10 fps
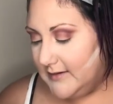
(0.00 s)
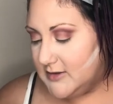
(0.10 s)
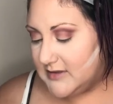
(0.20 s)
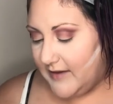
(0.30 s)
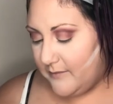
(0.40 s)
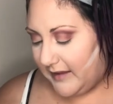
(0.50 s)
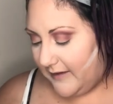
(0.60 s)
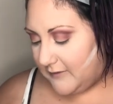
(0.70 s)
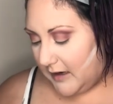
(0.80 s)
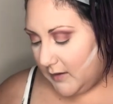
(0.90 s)
just give him the
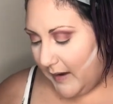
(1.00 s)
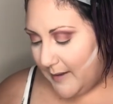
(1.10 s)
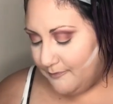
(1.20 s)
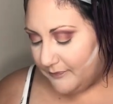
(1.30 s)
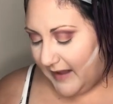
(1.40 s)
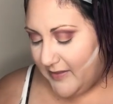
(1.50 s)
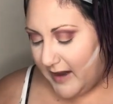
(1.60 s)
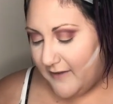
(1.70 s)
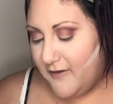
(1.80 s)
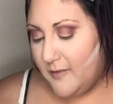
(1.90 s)
gift anyway. And then
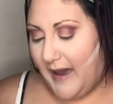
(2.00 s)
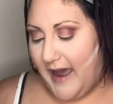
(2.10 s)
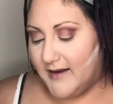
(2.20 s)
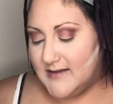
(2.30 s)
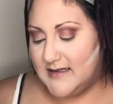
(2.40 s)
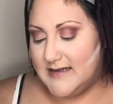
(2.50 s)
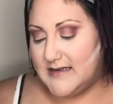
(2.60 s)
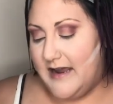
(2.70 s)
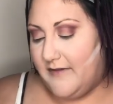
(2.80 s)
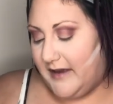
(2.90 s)
I feel bad because he doesn't
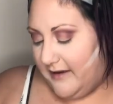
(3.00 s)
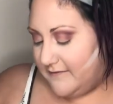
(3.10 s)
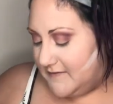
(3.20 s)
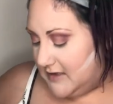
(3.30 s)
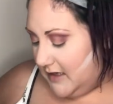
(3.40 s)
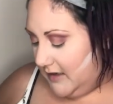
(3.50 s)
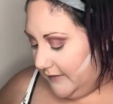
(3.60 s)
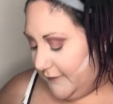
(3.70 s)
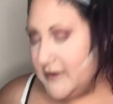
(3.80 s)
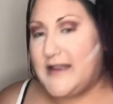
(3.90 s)
have a gift
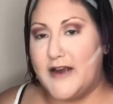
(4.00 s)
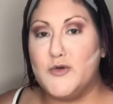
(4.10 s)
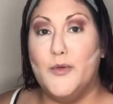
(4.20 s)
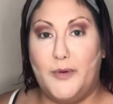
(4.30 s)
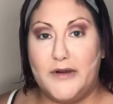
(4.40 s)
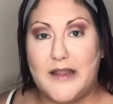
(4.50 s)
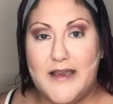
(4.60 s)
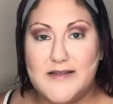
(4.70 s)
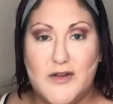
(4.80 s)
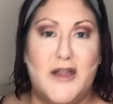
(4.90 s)
for his actual
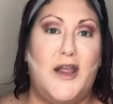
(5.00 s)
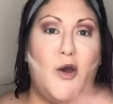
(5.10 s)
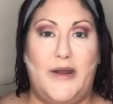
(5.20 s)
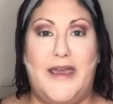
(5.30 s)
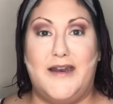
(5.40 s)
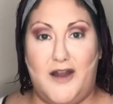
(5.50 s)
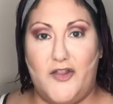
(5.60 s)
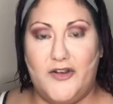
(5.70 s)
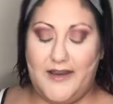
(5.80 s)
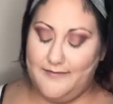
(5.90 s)
birthday. So then I go and get
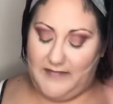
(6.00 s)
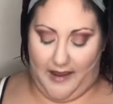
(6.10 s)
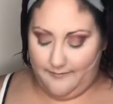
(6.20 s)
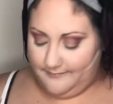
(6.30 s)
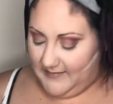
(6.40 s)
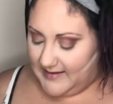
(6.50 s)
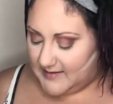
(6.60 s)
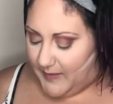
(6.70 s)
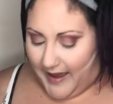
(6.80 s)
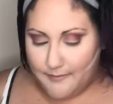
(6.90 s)
another gift. Yeah, it's
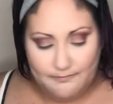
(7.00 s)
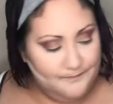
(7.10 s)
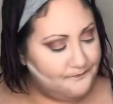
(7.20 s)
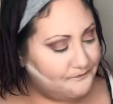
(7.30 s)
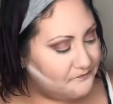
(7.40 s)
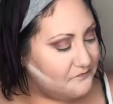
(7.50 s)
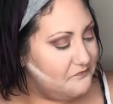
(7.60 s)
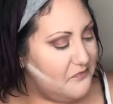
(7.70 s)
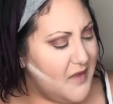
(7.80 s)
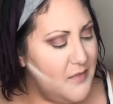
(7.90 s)
bad.
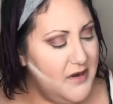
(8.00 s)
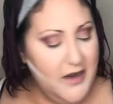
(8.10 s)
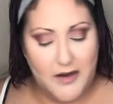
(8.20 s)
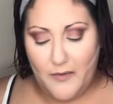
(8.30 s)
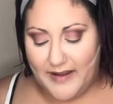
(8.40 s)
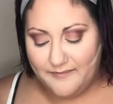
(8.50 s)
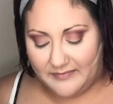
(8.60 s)
But anyway,